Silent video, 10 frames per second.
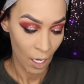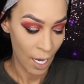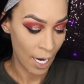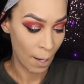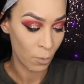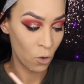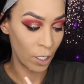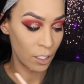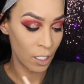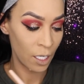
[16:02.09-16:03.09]
and I'm
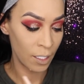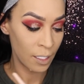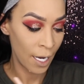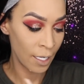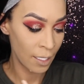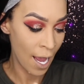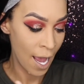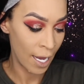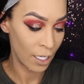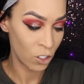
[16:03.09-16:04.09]
going to take
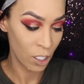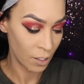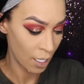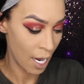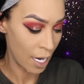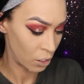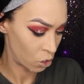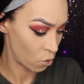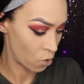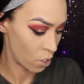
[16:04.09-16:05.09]
that and just
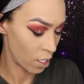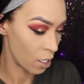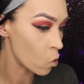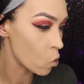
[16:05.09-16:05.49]
contour